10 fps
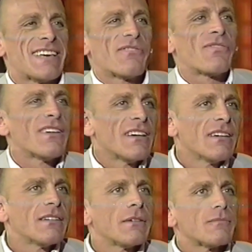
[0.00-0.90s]
But did you
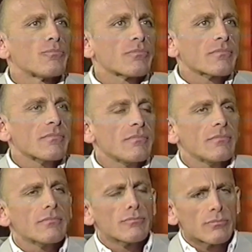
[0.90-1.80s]
forgive your father for
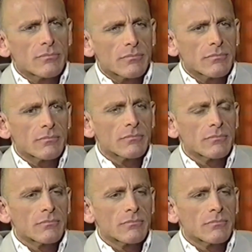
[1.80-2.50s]
abandoning you?